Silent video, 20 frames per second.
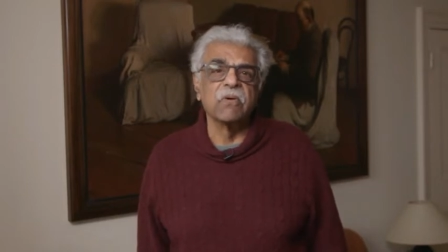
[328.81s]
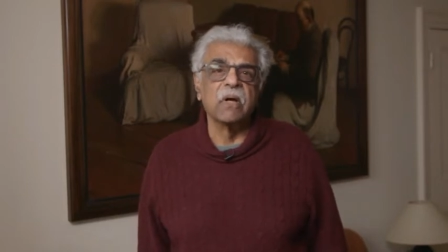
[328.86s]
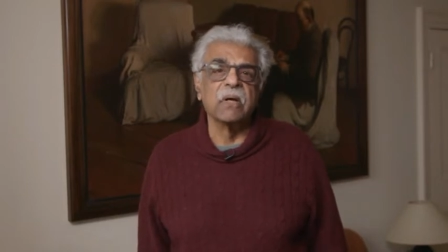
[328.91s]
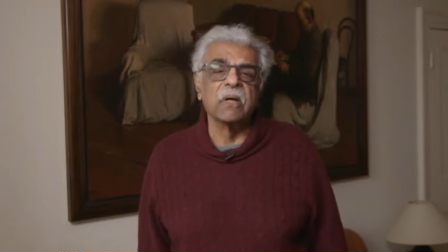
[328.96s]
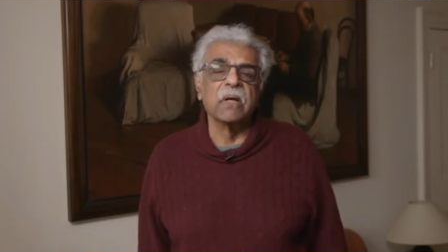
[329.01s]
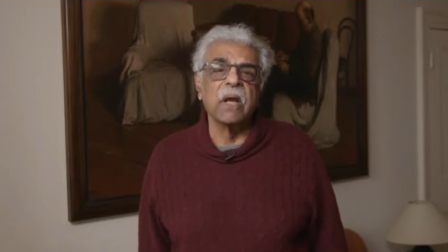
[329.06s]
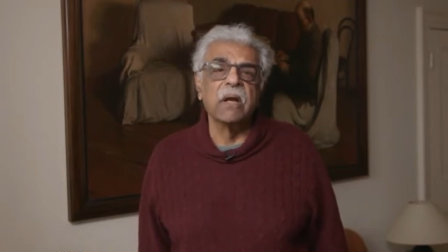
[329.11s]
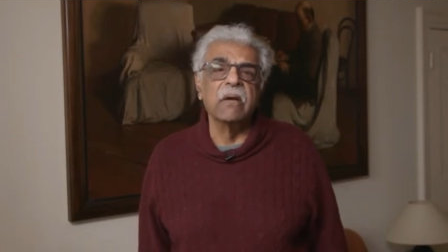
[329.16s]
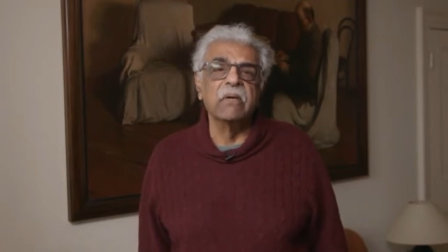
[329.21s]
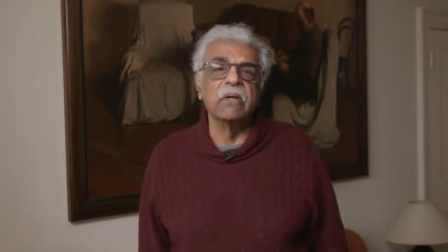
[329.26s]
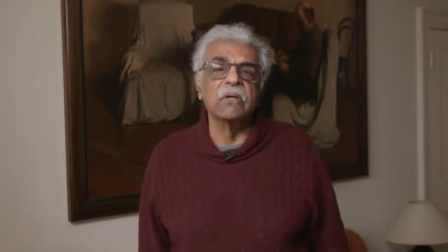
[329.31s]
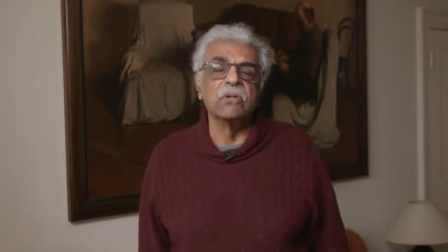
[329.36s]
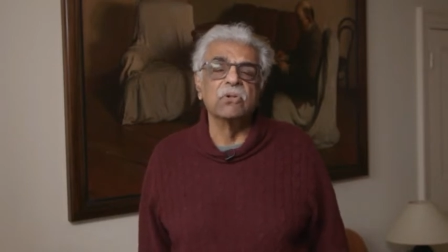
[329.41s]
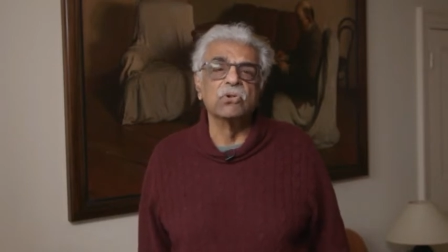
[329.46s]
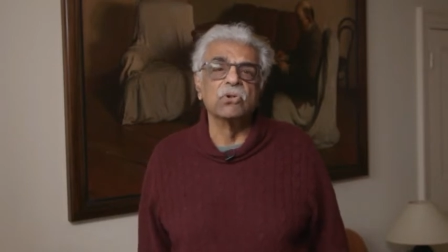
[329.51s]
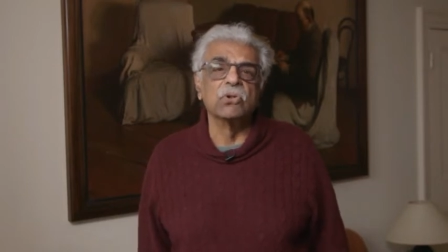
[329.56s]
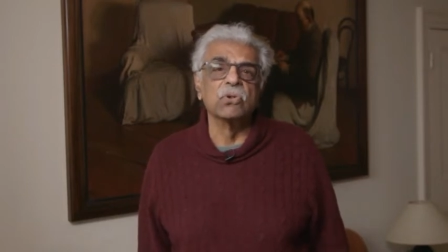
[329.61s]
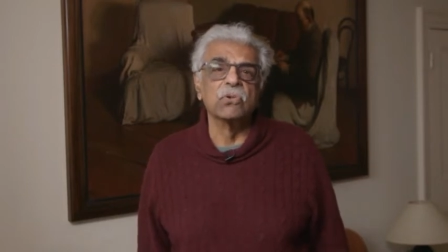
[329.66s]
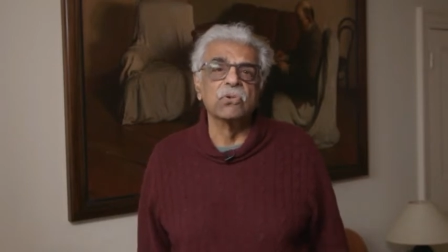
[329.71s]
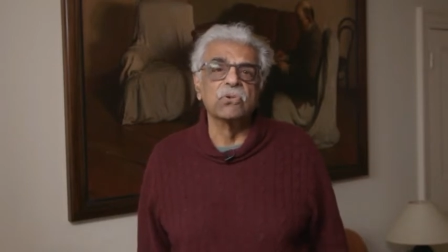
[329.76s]

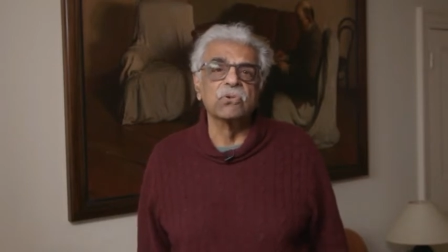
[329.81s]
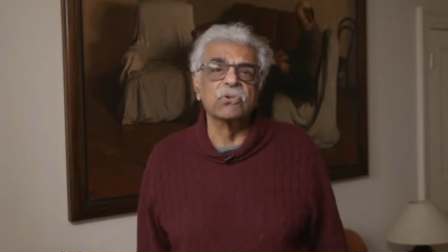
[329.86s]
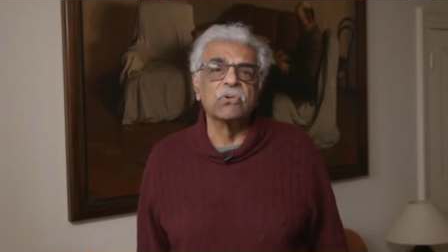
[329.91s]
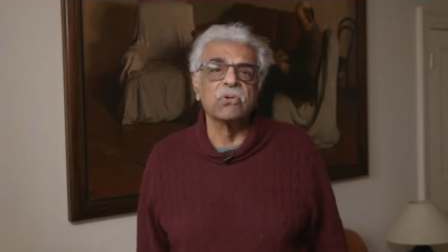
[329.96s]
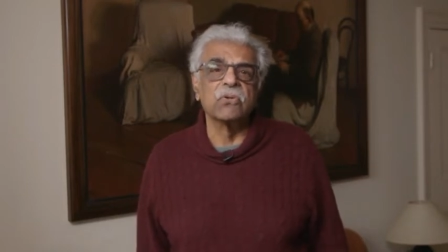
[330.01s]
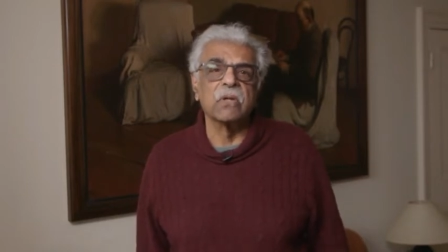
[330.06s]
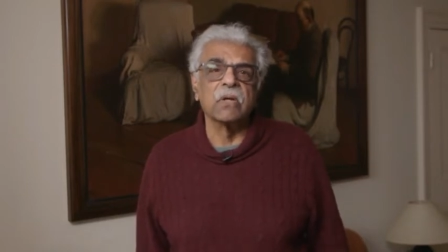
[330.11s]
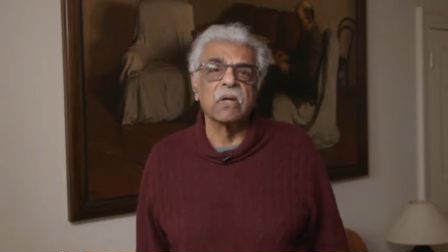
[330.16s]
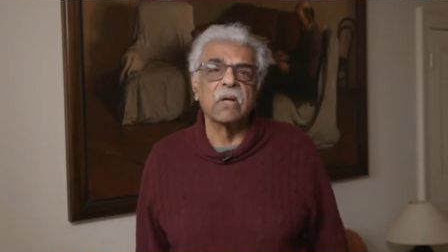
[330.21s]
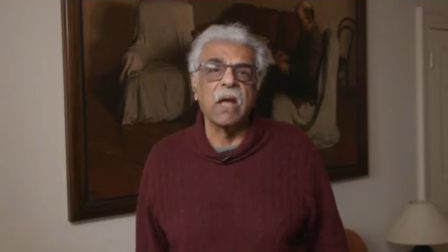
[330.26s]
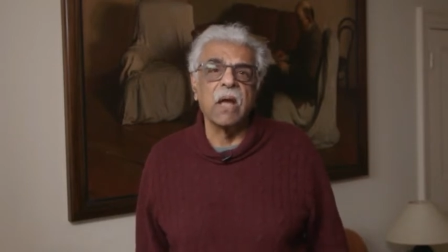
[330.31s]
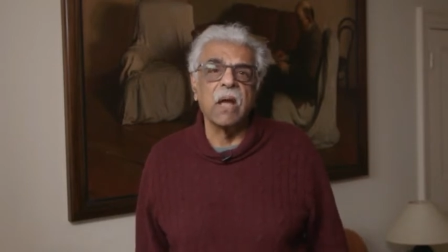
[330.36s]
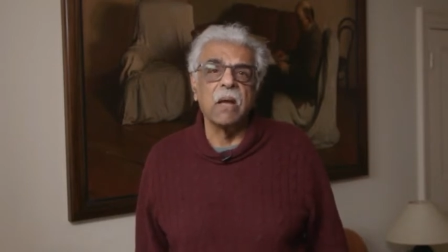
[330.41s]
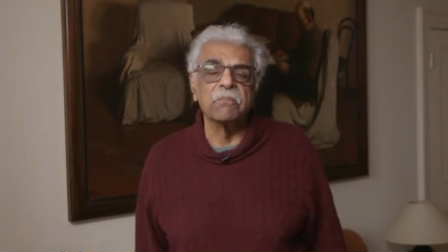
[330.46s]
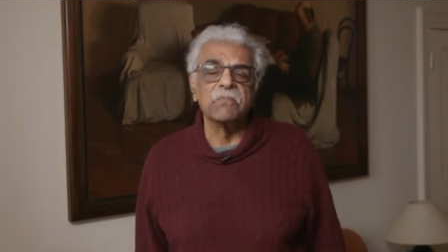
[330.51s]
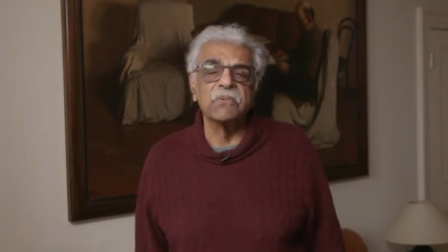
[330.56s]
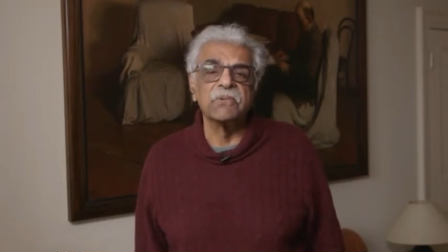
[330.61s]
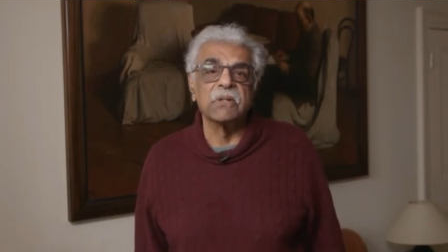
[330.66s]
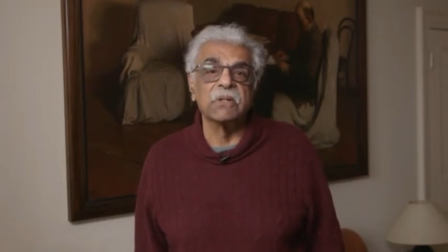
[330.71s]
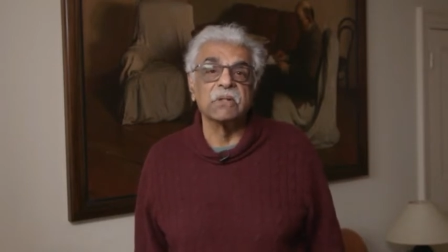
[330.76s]
Hungarian Jews to the
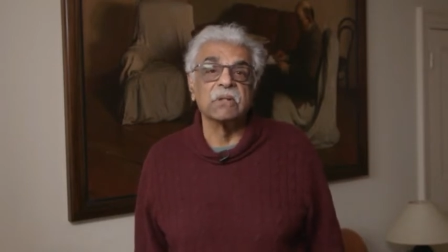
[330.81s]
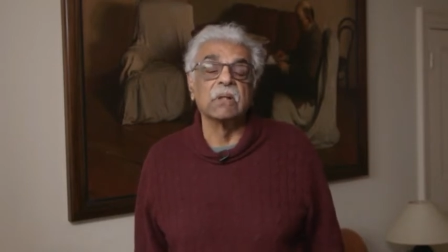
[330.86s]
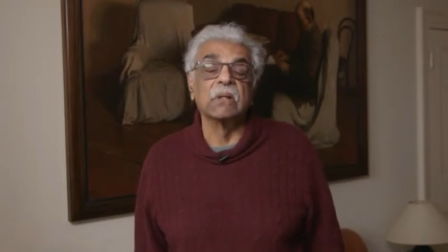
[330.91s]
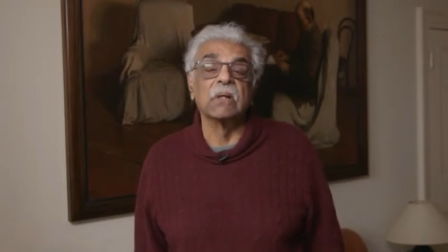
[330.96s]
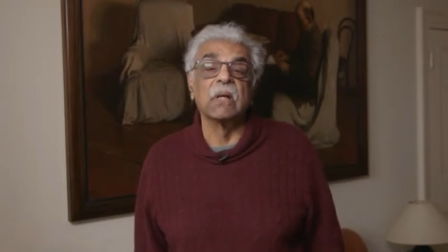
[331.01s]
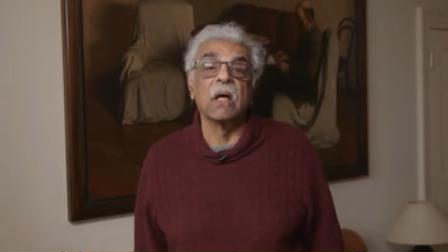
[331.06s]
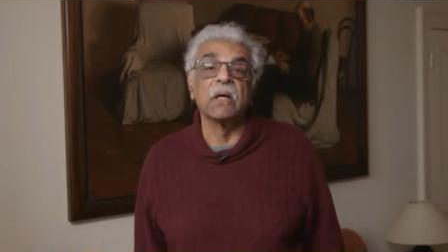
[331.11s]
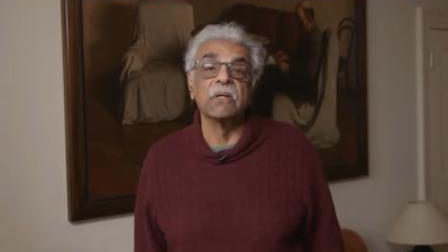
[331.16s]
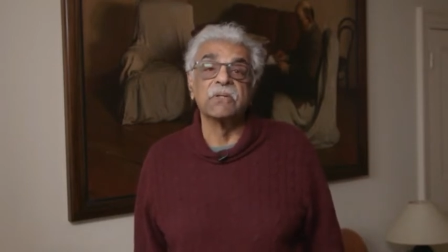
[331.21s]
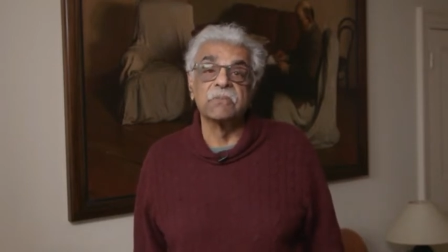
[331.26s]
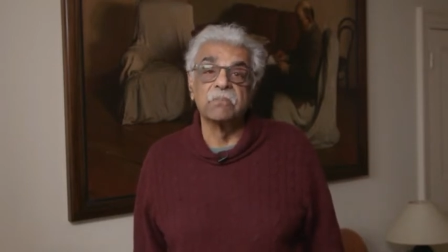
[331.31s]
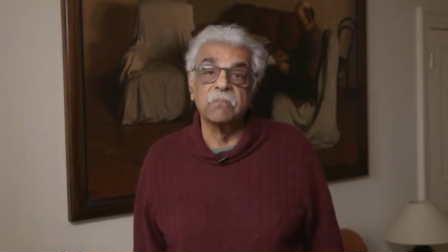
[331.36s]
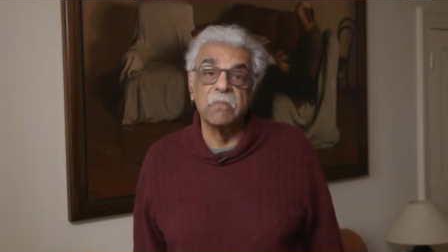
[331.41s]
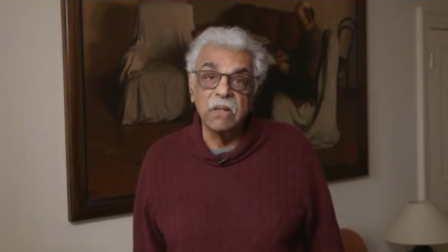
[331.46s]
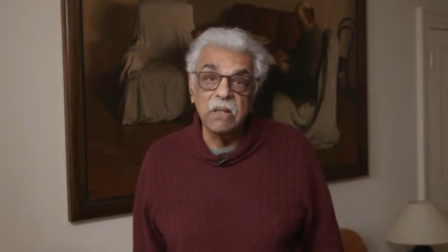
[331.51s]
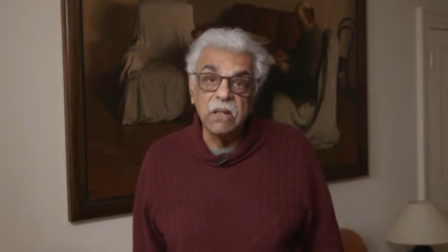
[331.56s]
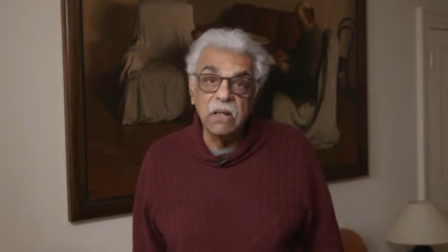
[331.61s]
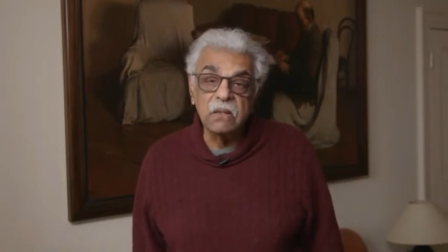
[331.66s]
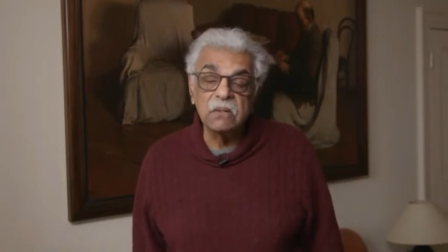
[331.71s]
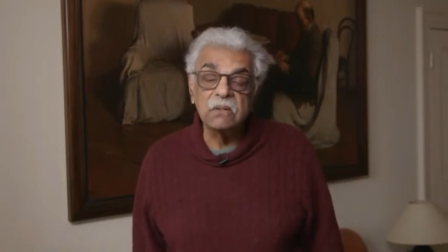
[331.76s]
camps at the last
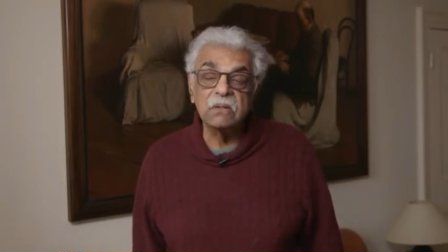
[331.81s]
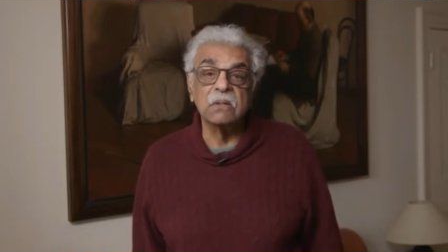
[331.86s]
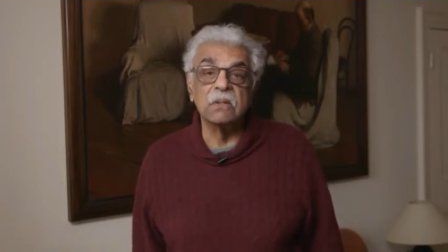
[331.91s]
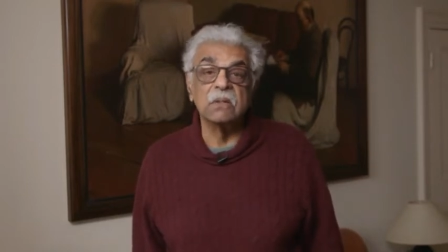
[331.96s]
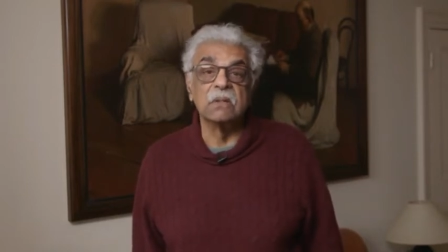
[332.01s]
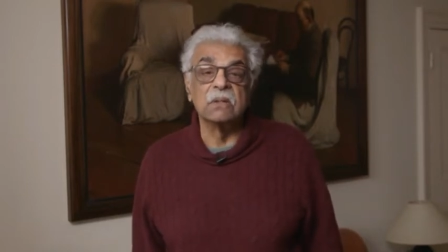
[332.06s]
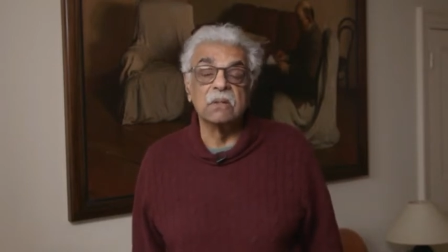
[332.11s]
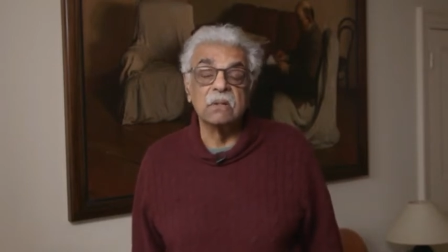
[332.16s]
minute,